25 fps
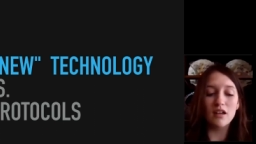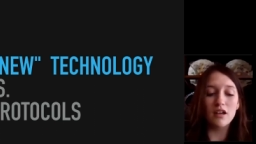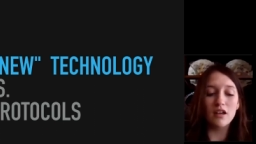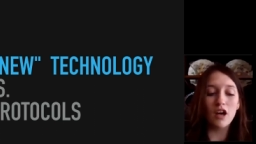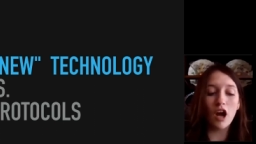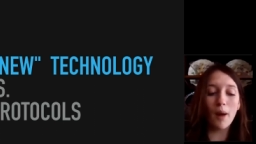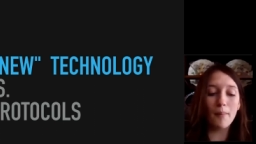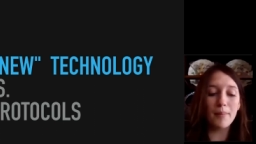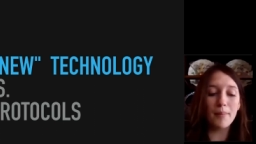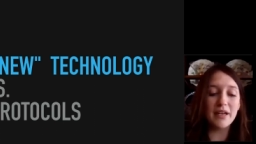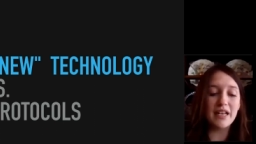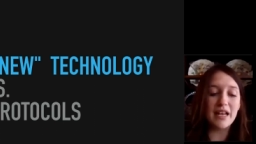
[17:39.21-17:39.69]

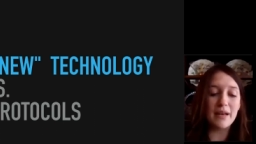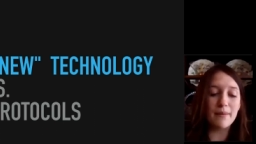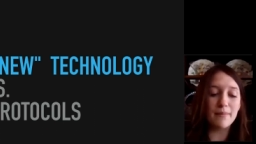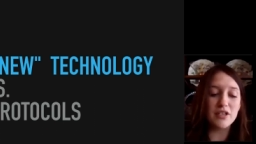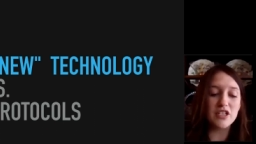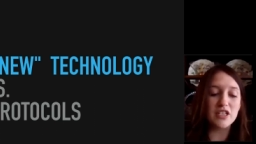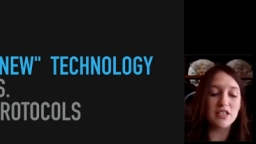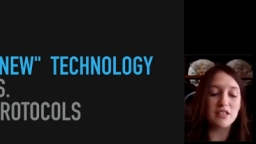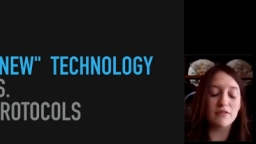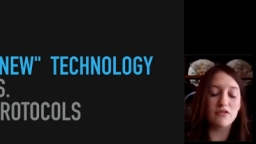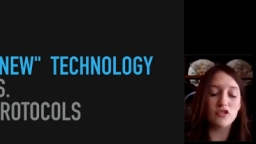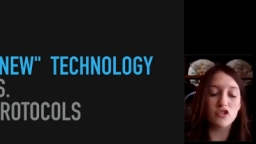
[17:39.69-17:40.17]
copied
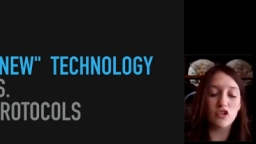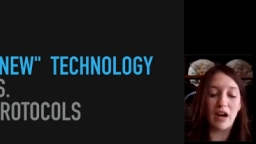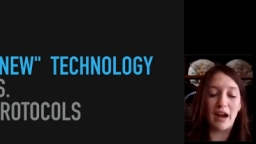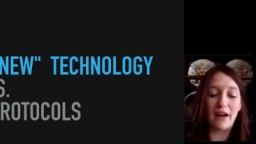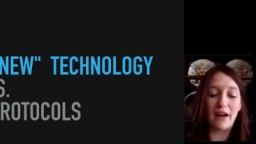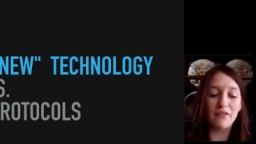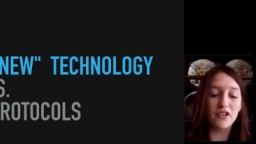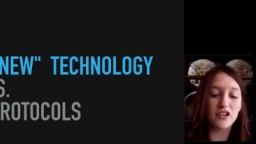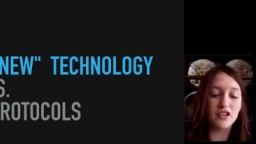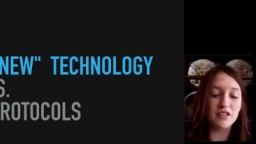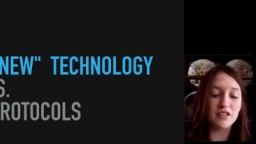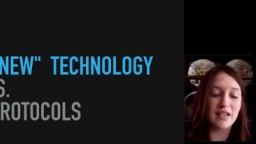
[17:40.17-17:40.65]
images of
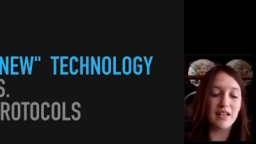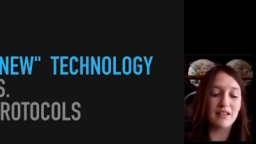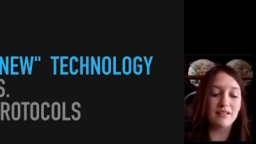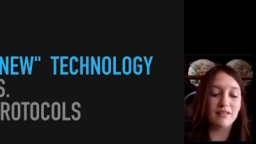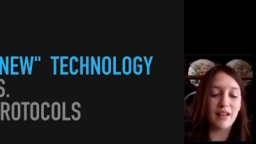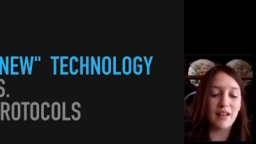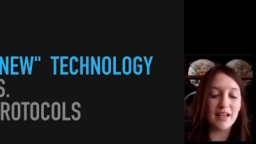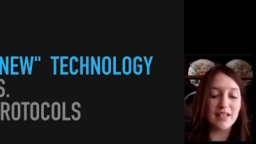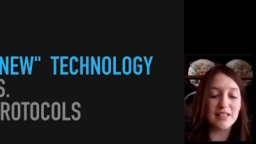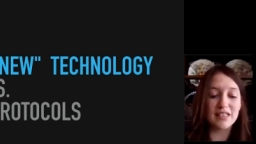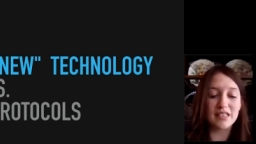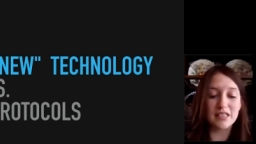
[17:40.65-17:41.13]
travelers and
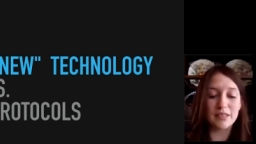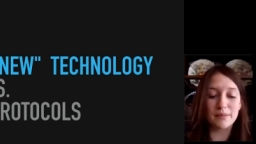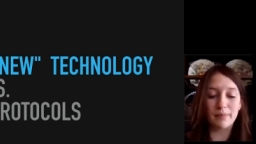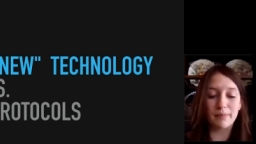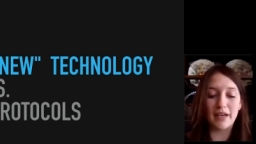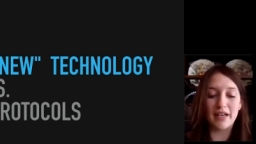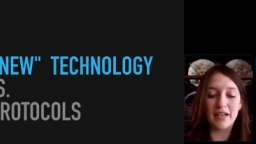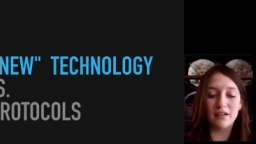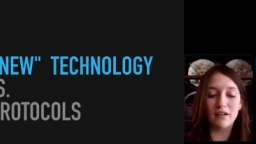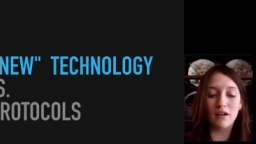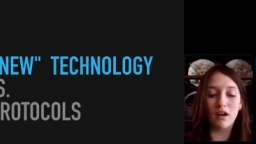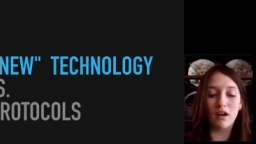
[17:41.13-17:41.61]
license
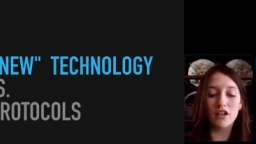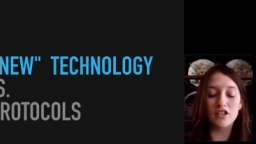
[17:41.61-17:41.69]
plate